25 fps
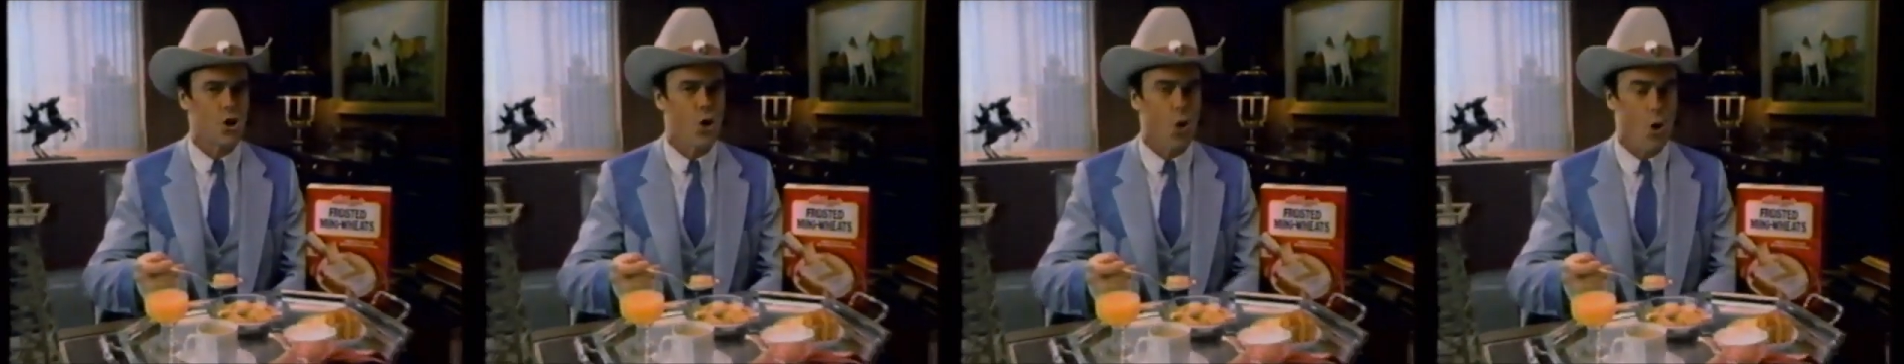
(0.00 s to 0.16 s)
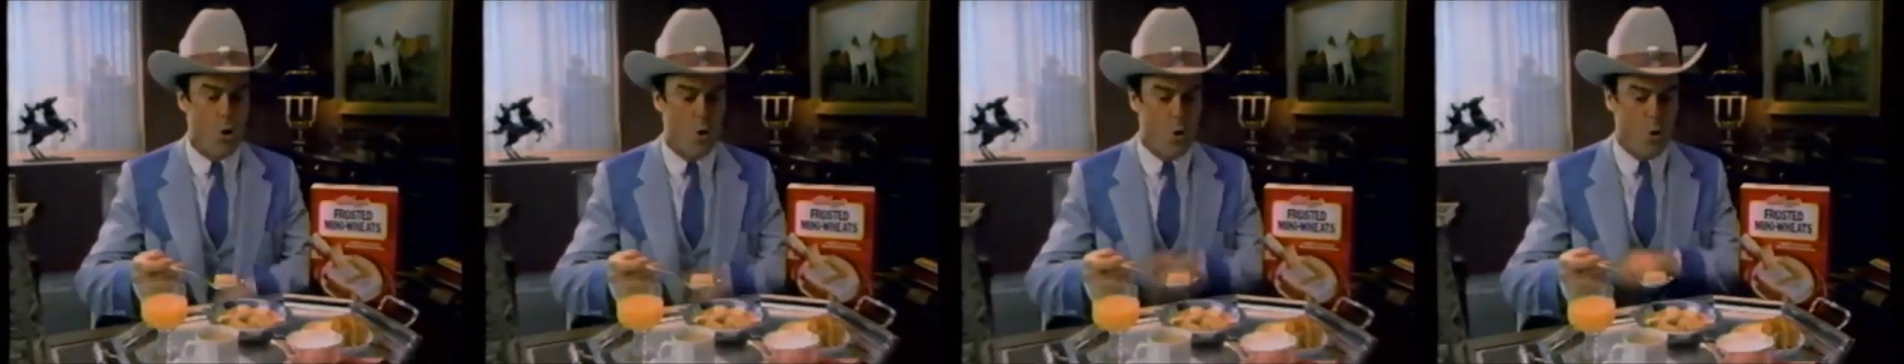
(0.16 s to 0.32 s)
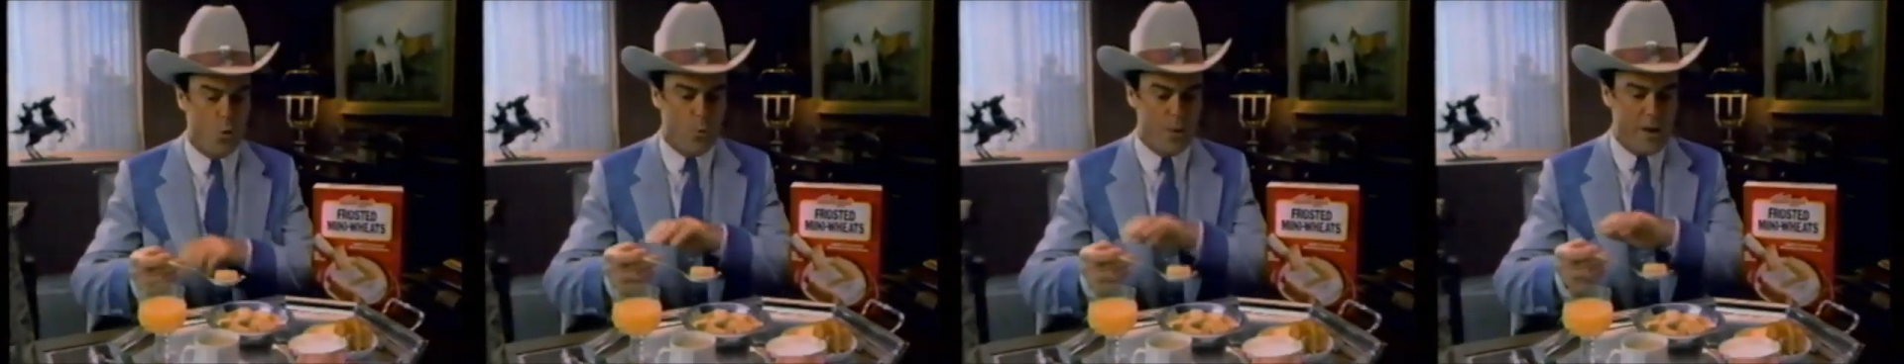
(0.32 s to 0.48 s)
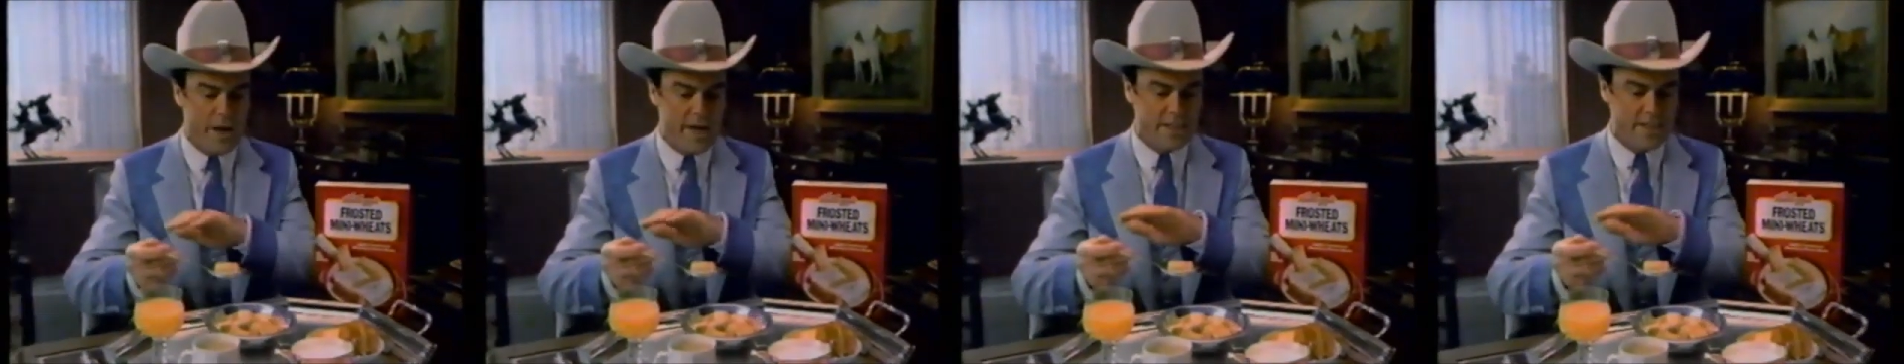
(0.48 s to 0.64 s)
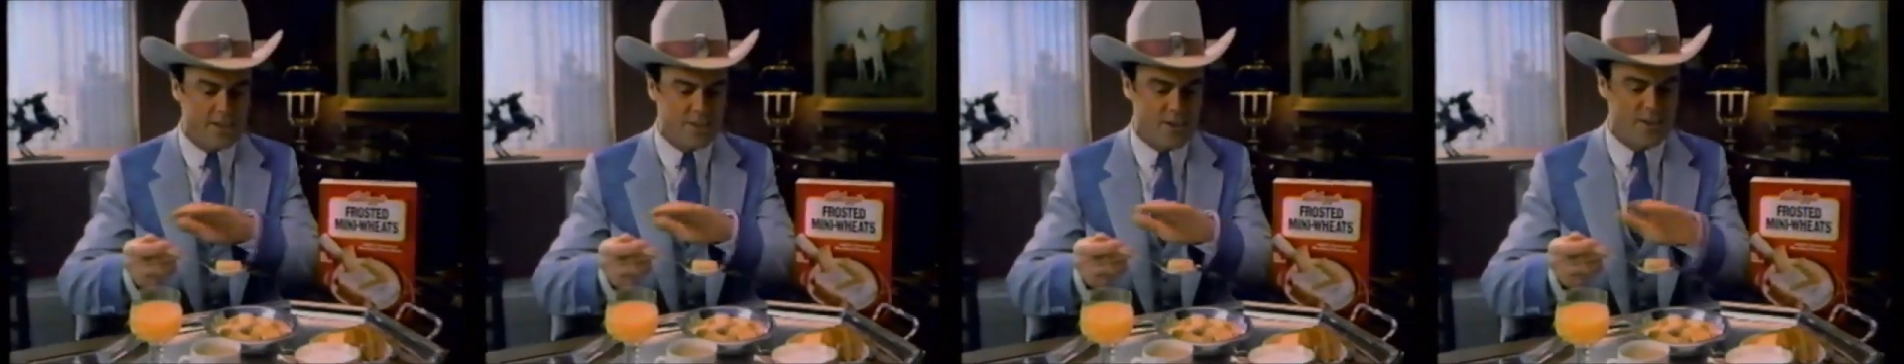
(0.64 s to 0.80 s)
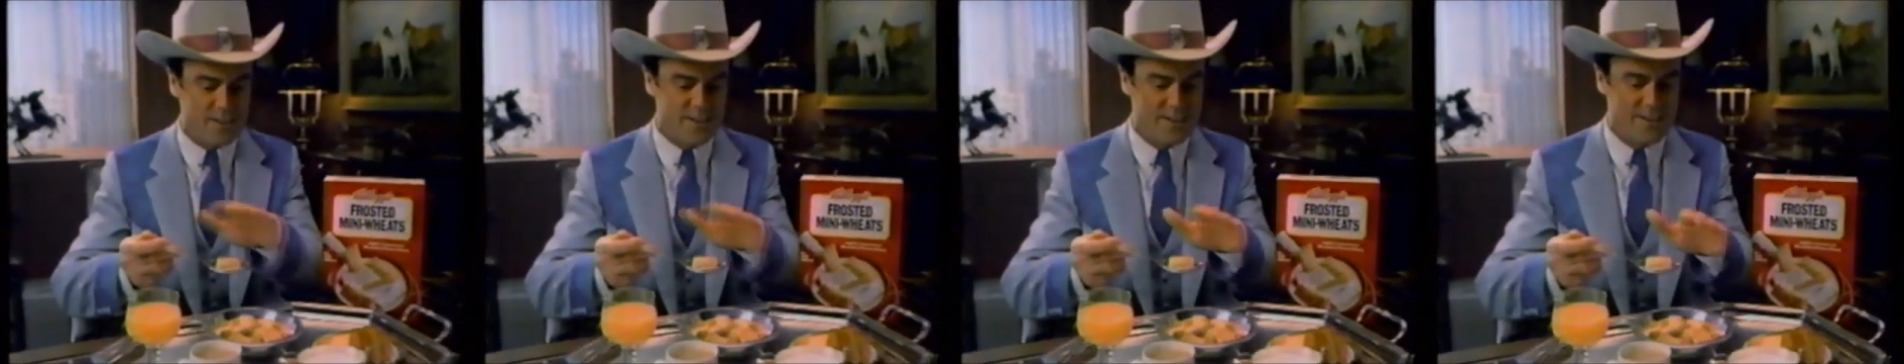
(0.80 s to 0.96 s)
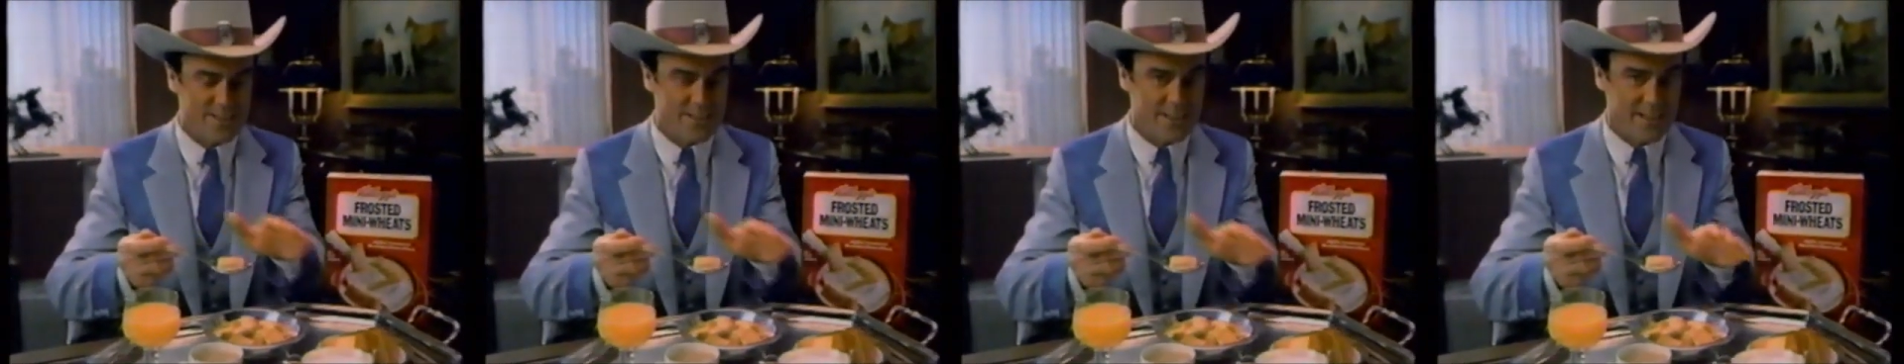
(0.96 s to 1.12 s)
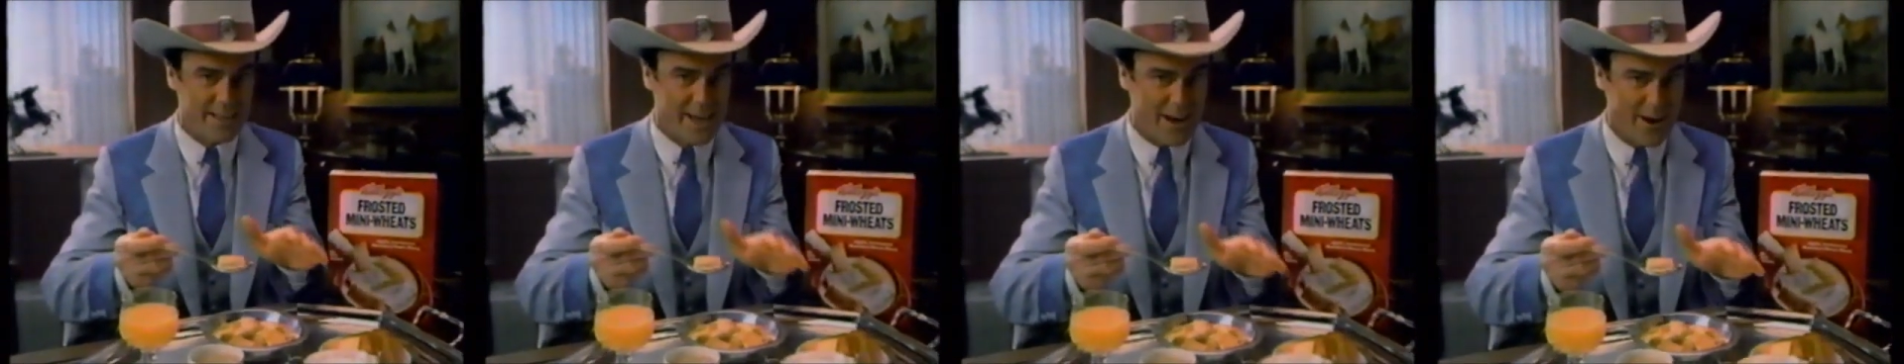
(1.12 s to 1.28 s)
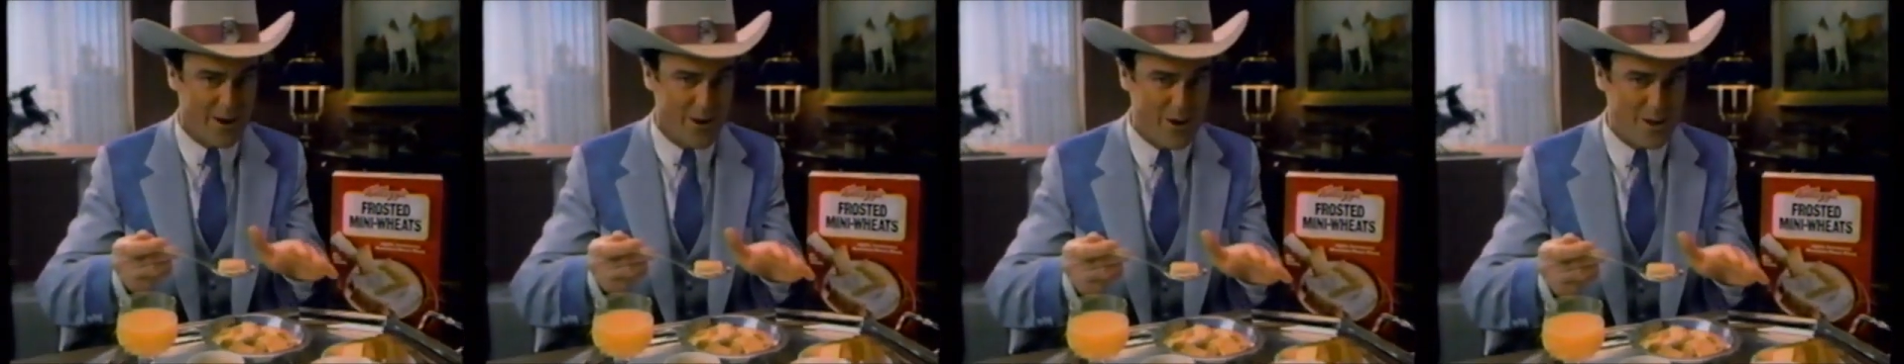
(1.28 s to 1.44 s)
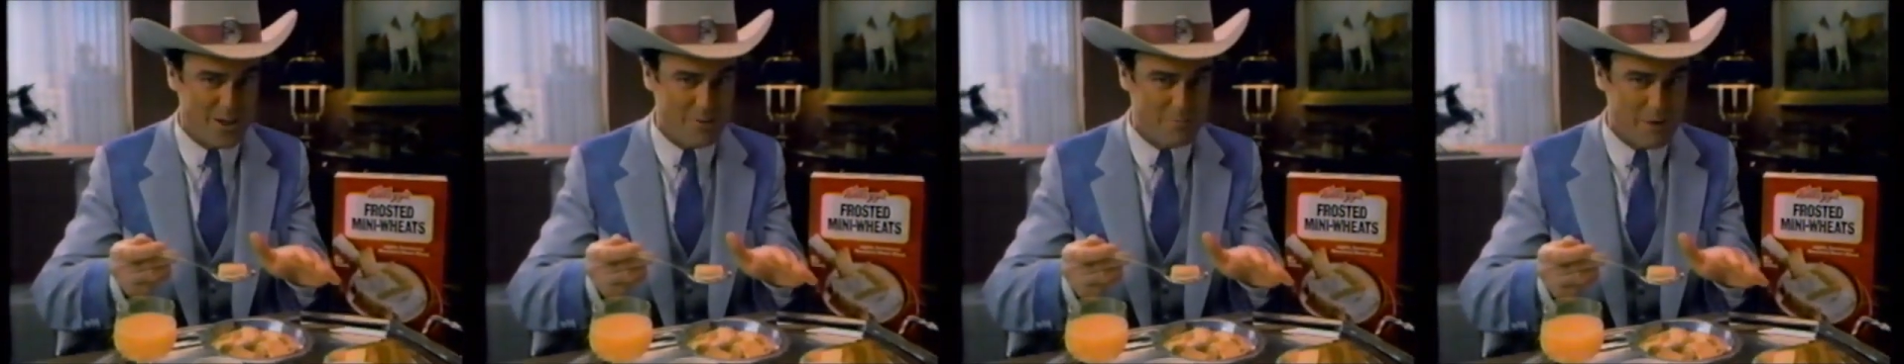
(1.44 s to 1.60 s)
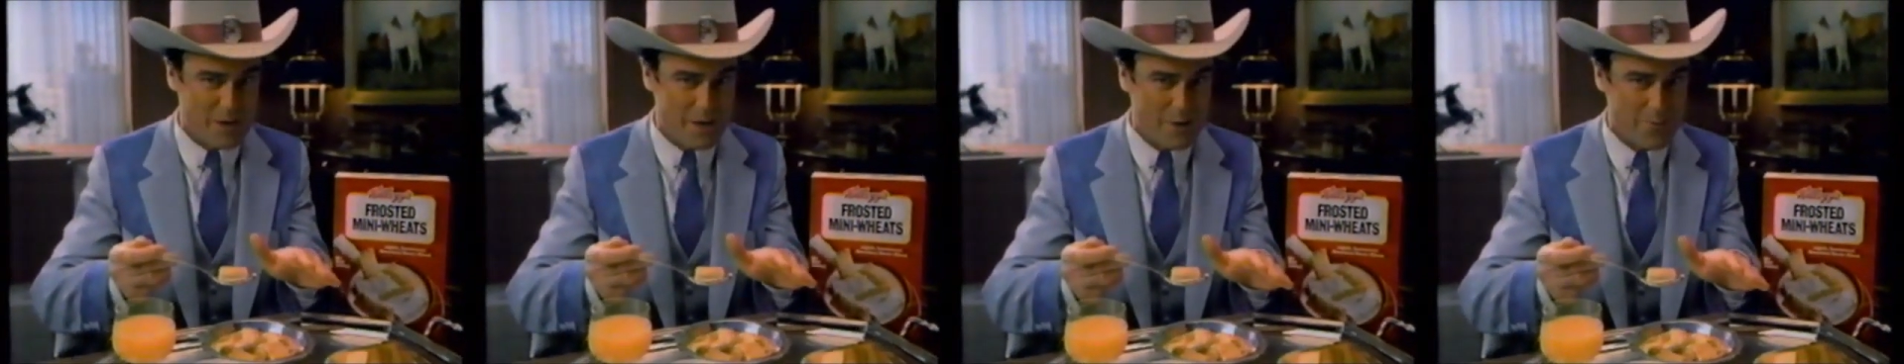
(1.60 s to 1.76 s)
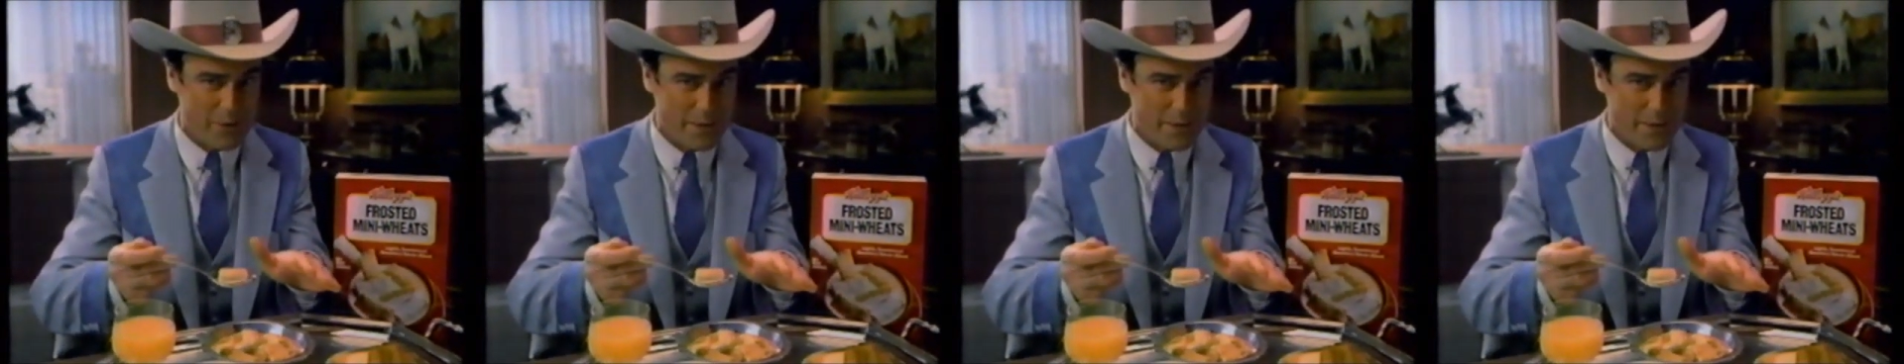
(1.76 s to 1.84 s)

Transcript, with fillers: whole wheat goodness of Kellogg's Mini